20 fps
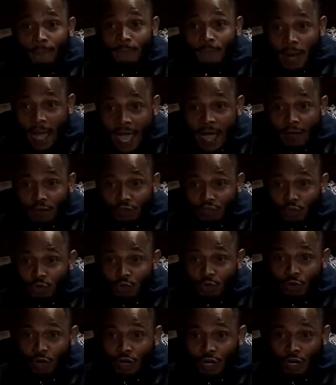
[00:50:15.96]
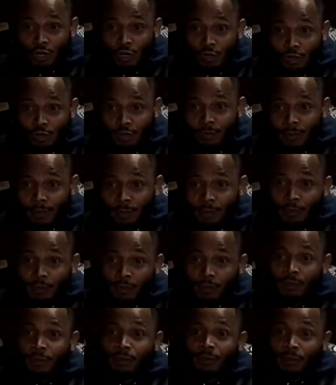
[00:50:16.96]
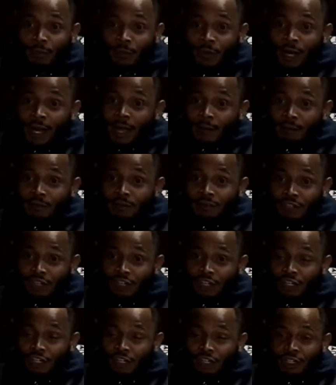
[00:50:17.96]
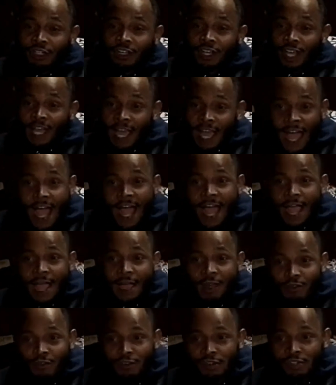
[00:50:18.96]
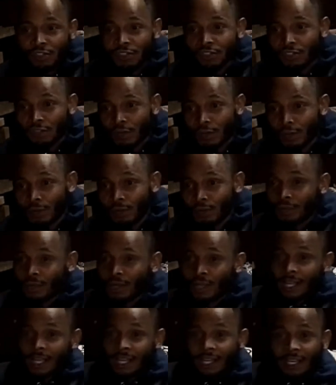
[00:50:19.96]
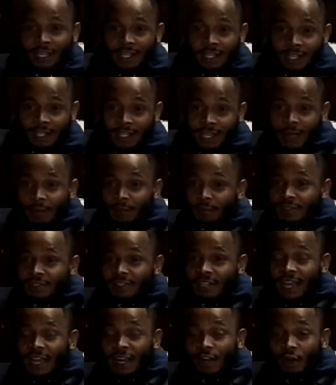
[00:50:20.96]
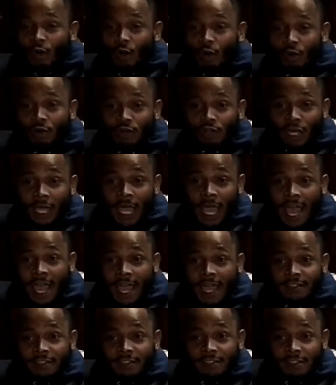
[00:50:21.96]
High school girls, people, when I was young, I have crushes on, they was dating older cats.